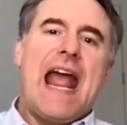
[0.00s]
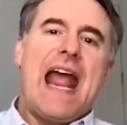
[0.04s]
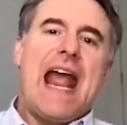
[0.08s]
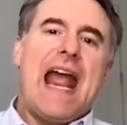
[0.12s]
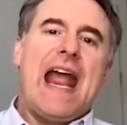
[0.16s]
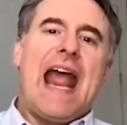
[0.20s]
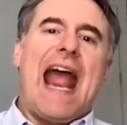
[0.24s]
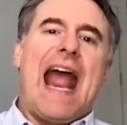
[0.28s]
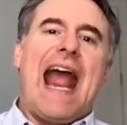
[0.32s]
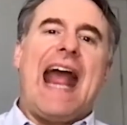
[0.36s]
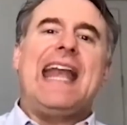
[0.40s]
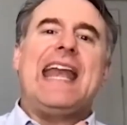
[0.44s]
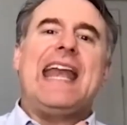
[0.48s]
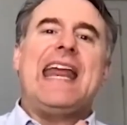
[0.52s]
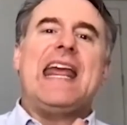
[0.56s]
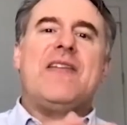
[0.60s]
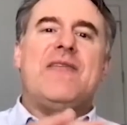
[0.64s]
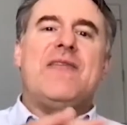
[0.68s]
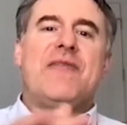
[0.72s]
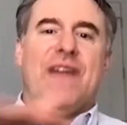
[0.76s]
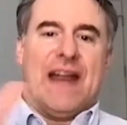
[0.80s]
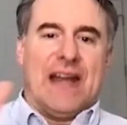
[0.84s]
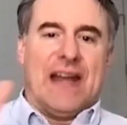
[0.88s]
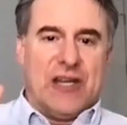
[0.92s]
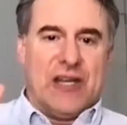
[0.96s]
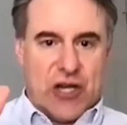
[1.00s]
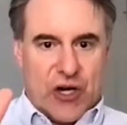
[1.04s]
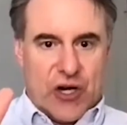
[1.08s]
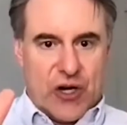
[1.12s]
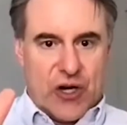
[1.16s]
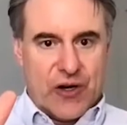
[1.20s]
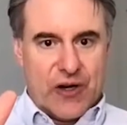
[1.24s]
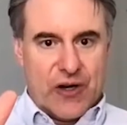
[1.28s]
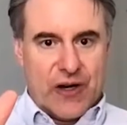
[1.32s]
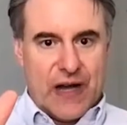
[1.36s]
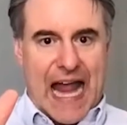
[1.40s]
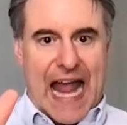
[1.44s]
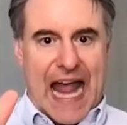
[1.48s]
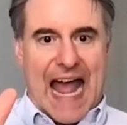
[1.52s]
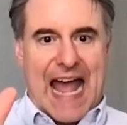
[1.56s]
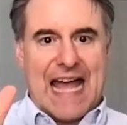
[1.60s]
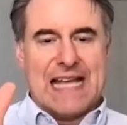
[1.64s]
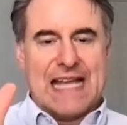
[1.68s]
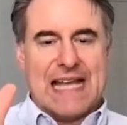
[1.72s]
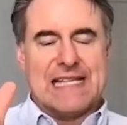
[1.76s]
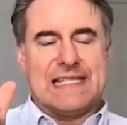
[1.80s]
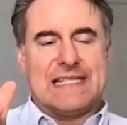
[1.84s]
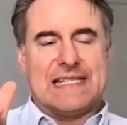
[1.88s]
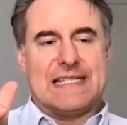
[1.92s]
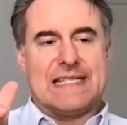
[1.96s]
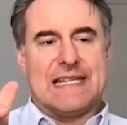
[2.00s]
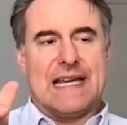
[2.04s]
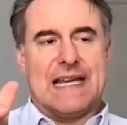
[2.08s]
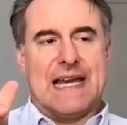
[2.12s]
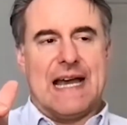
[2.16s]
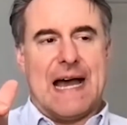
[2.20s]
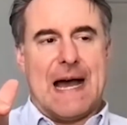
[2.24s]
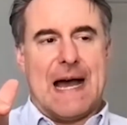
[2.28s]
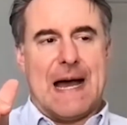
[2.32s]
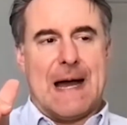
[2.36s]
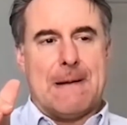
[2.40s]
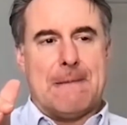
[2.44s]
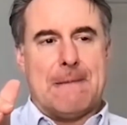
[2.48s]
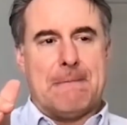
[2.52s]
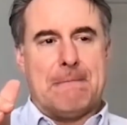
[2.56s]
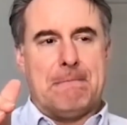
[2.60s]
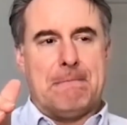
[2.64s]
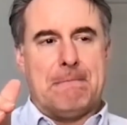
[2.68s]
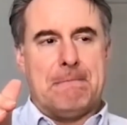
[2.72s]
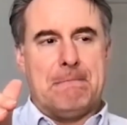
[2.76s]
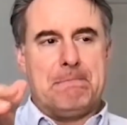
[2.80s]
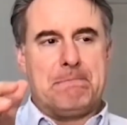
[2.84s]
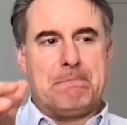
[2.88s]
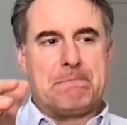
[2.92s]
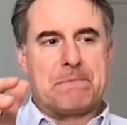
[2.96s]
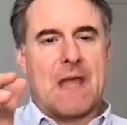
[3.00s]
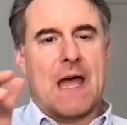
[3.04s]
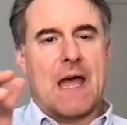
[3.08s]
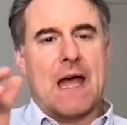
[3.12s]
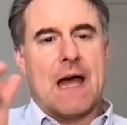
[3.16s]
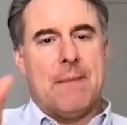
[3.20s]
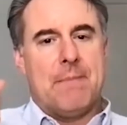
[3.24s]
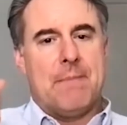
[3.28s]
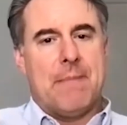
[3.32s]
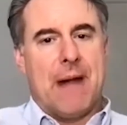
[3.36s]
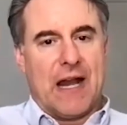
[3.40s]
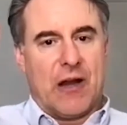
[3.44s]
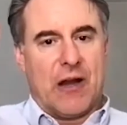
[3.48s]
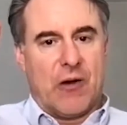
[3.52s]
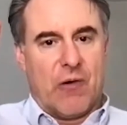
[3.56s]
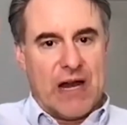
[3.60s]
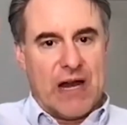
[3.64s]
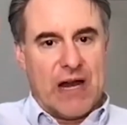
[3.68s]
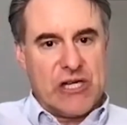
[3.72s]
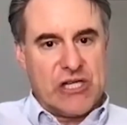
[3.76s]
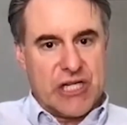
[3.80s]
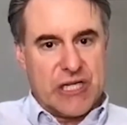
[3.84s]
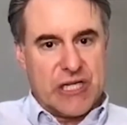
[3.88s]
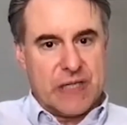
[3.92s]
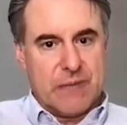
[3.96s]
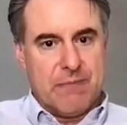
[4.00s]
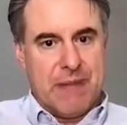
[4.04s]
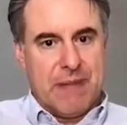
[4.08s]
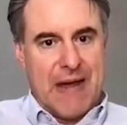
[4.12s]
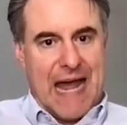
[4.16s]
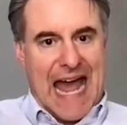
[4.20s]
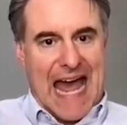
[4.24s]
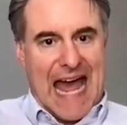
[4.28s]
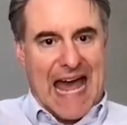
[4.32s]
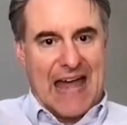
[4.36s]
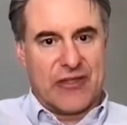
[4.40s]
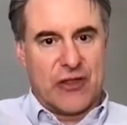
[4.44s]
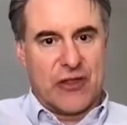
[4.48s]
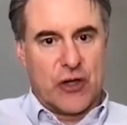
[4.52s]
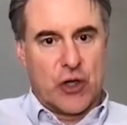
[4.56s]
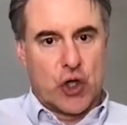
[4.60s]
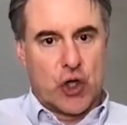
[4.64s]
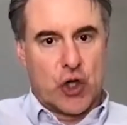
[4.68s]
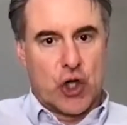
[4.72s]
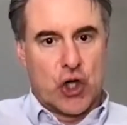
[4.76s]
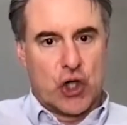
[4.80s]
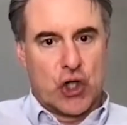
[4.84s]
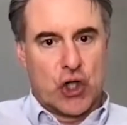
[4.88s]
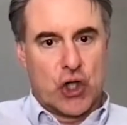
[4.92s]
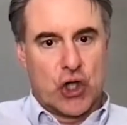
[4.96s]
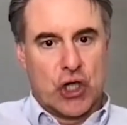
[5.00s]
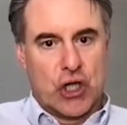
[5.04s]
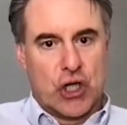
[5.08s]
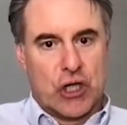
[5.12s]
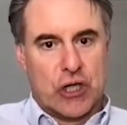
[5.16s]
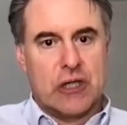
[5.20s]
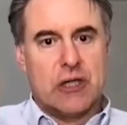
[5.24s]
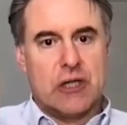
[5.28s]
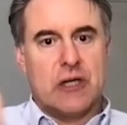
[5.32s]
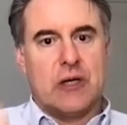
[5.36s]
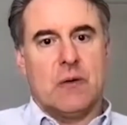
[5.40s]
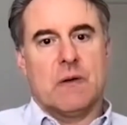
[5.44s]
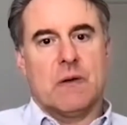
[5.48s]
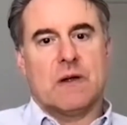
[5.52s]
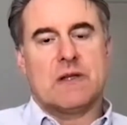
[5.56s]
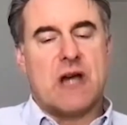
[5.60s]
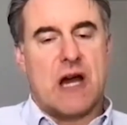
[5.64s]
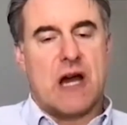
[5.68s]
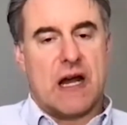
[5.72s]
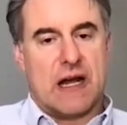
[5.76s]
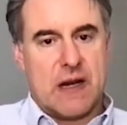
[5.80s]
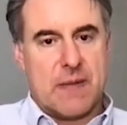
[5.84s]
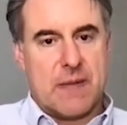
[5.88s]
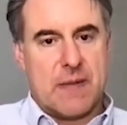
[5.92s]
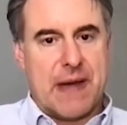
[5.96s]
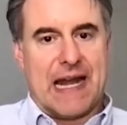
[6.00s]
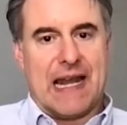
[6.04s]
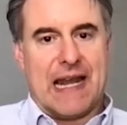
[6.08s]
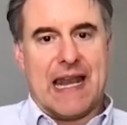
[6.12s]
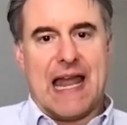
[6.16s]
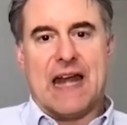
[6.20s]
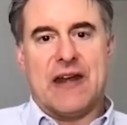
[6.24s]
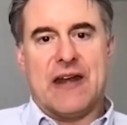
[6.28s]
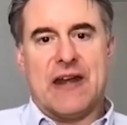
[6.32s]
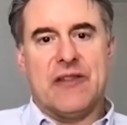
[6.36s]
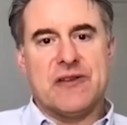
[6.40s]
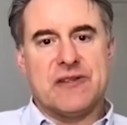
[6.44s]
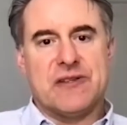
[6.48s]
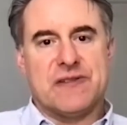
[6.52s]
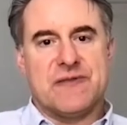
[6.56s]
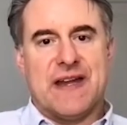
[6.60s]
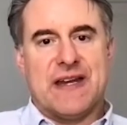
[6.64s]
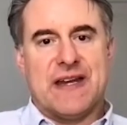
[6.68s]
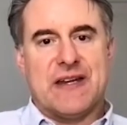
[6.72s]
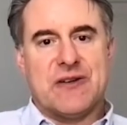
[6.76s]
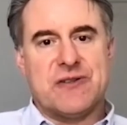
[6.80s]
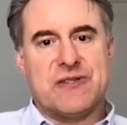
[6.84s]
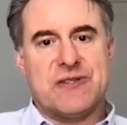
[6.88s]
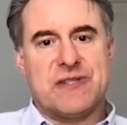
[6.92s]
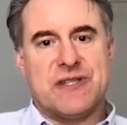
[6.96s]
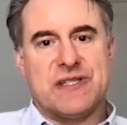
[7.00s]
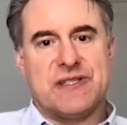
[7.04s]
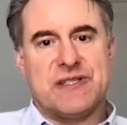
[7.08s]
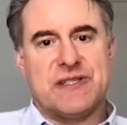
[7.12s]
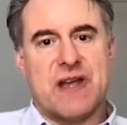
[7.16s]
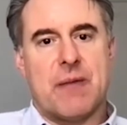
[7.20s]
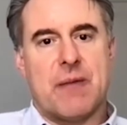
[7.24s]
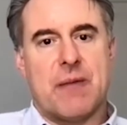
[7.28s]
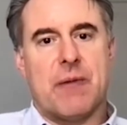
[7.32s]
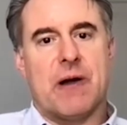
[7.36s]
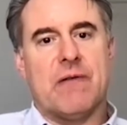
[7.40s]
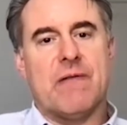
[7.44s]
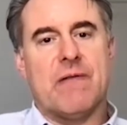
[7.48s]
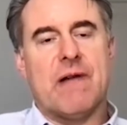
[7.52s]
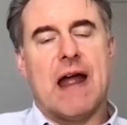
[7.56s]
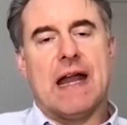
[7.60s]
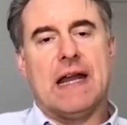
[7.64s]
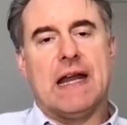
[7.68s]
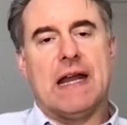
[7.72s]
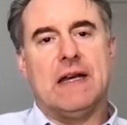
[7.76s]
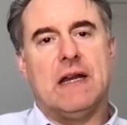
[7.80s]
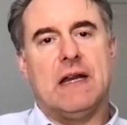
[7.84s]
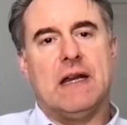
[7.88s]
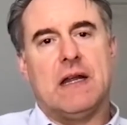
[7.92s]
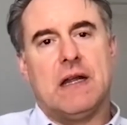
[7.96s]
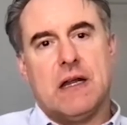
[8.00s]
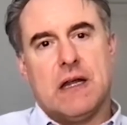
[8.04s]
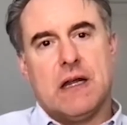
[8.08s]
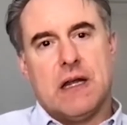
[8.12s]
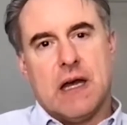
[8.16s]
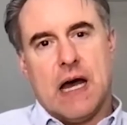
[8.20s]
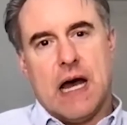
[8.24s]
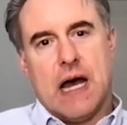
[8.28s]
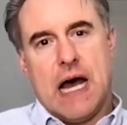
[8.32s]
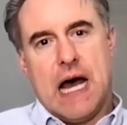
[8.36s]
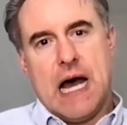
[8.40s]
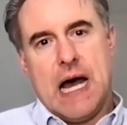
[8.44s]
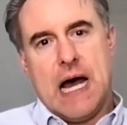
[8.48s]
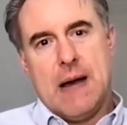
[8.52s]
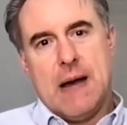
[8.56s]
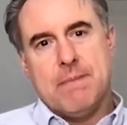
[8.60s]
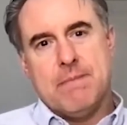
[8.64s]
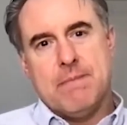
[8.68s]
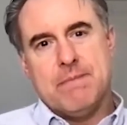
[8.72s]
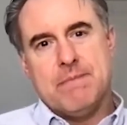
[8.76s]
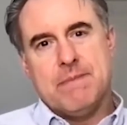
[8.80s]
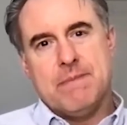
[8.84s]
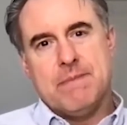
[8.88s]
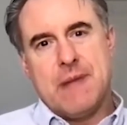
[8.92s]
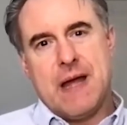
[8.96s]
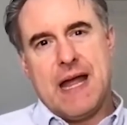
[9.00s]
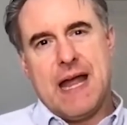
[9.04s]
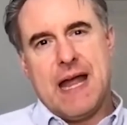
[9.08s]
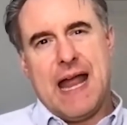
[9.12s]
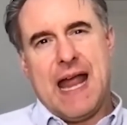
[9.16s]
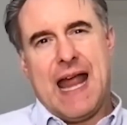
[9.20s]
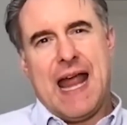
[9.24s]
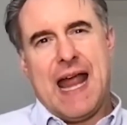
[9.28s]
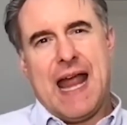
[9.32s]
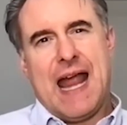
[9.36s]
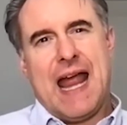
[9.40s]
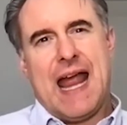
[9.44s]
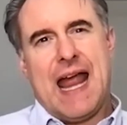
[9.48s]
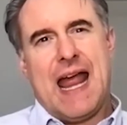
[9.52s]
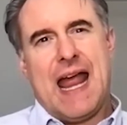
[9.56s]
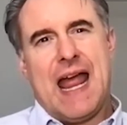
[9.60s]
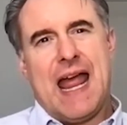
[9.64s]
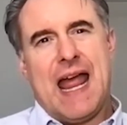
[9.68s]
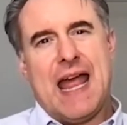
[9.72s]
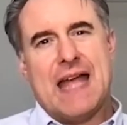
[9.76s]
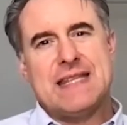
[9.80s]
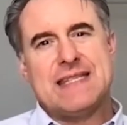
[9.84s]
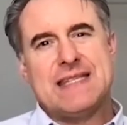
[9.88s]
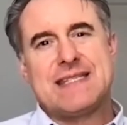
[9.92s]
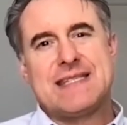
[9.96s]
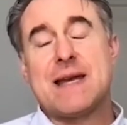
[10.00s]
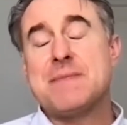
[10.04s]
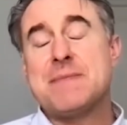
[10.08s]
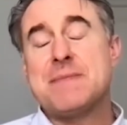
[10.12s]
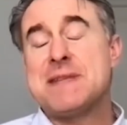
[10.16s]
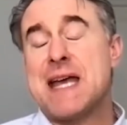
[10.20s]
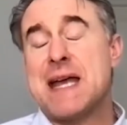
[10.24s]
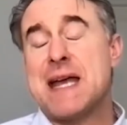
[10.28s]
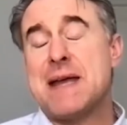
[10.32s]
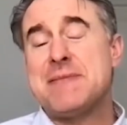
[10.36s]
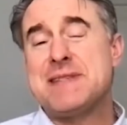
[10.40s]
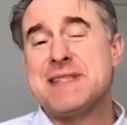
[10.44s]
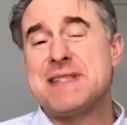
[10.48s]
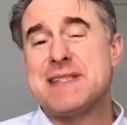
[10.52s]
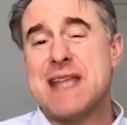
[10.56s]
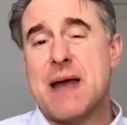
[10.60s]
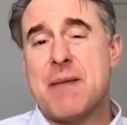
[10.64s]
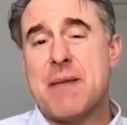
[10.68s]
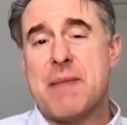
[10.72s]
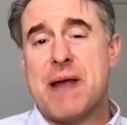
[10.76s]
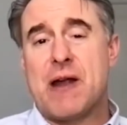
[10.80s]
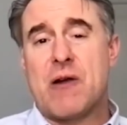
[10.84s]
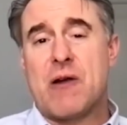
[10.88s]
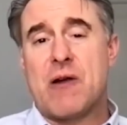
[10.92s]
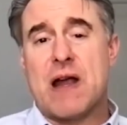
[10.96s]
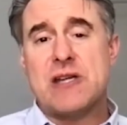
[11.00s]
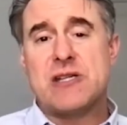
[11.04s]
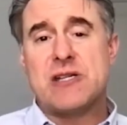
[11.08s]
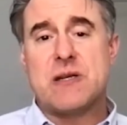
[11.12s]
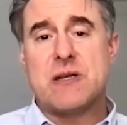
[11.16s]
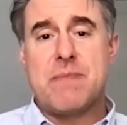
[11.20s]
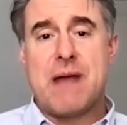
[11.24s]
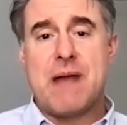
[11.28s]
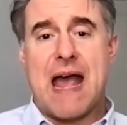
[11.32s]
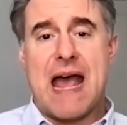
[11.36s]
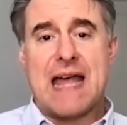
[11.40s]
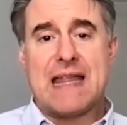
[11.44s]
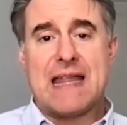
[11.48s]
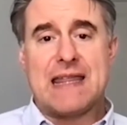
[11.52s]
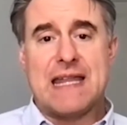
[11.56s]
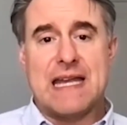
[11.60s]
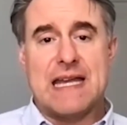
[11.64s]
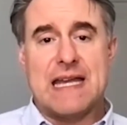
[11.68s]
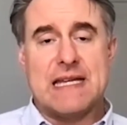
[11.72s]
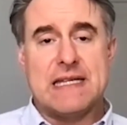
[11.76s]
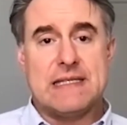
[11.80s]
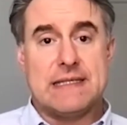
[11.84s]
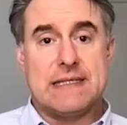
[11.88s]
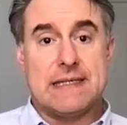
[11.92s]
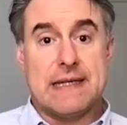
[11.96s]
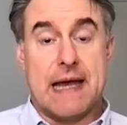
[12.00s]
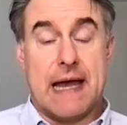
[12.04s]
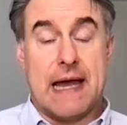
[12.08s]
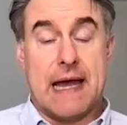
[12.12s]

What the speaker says: any vendor has a migration path. We're talking about a lot of those vendors this summer, right? And sometimes that migration path is,